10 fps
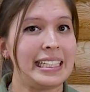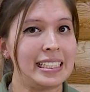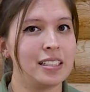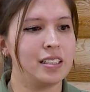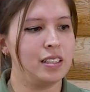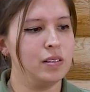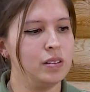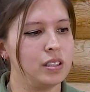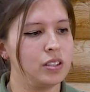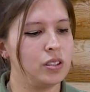eat
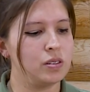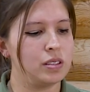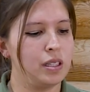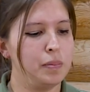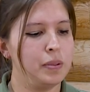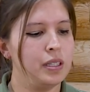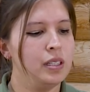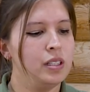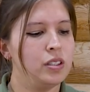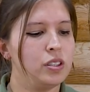Leona shows up,
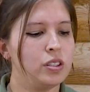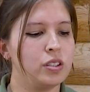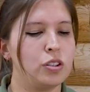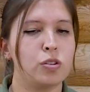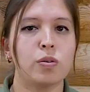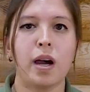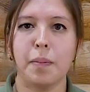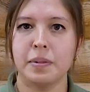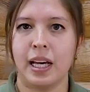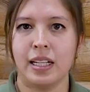she could
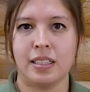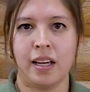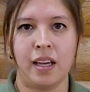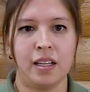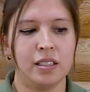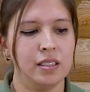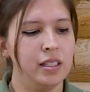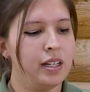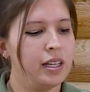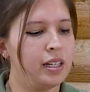drop that tail
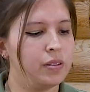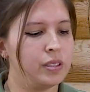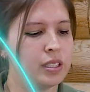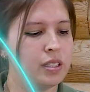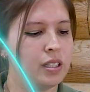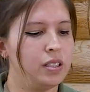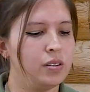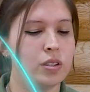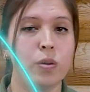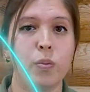and it would continue to